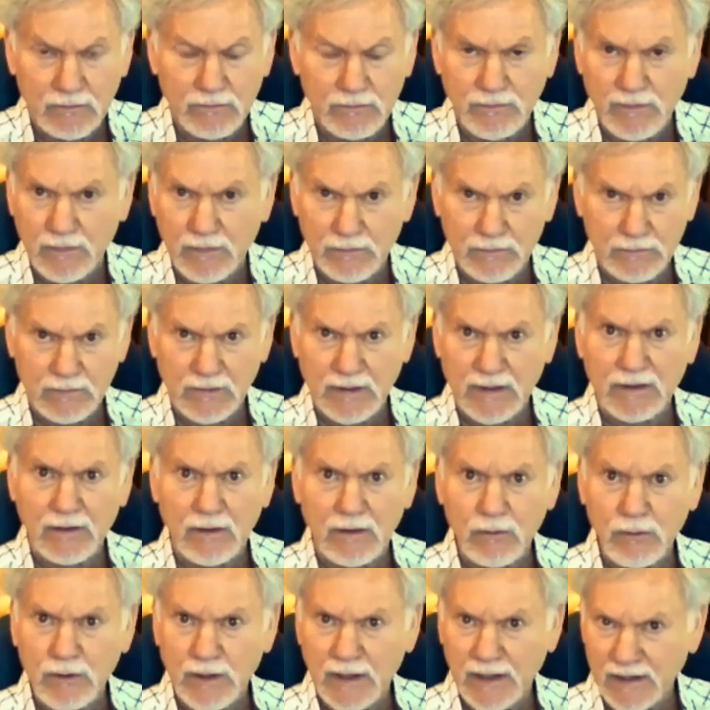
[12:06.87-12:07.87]
felt like,
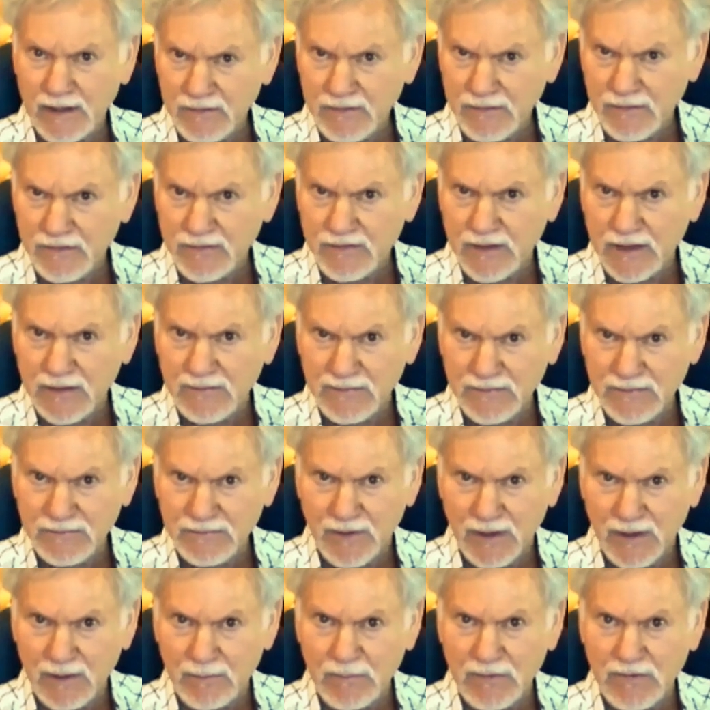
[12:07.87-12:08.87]
okay, it's a safe
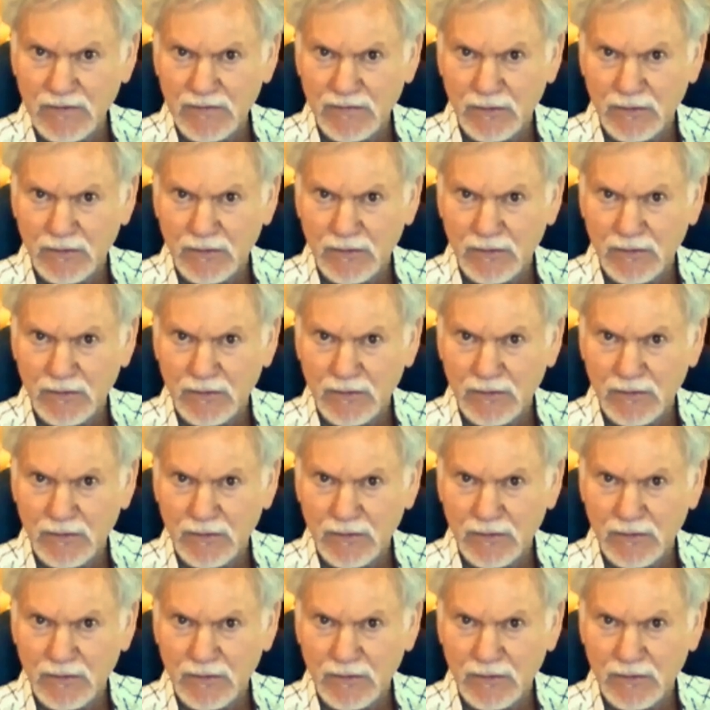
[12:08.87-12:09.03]
environment.